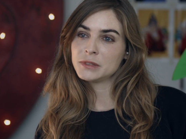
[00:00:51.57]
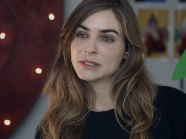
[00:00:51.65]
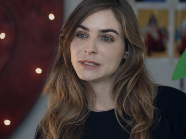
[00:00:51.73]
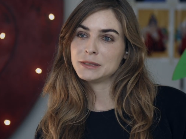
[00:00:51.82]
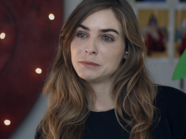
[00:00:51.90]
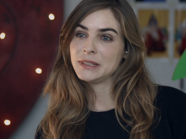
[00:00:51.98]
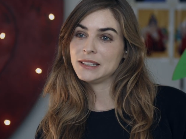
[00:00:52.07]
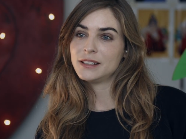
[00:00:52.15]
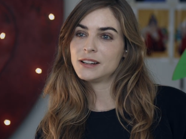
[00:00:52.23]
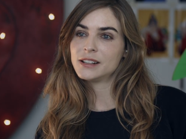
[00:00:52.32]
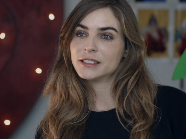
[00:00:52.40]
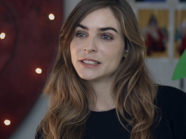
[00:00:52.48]

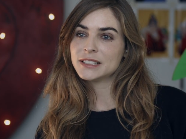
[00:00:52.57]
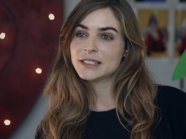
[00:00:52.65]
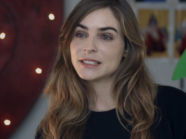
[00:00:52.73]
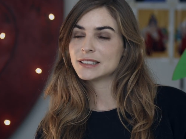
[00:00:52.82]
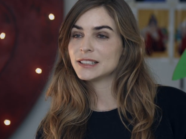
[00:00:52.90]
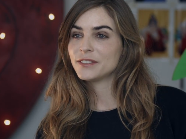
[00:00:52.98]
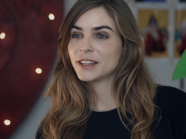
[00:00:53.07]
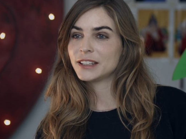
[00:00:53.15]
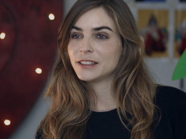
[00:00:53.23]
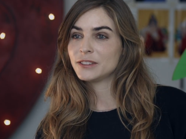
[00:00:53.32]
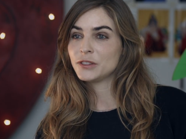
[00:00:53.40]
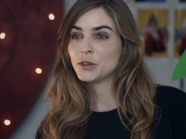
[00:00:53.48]
multimedia artist living
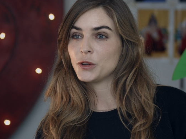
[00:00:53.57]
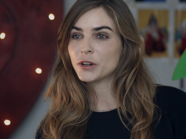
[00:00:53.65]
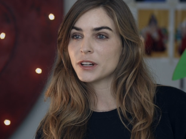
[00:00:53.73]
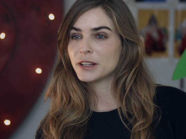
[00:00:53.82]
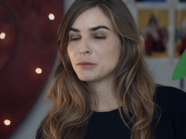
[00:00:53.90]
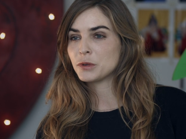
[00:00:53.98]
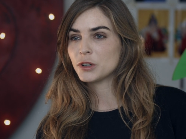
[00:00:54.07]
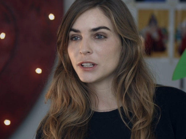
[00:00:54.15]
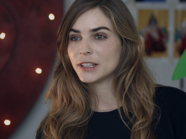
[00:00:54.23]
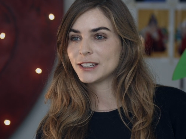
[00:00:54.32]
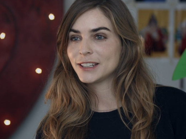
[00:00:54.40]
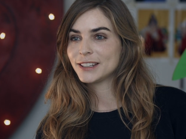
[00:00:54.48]
in New York and Brooklyn.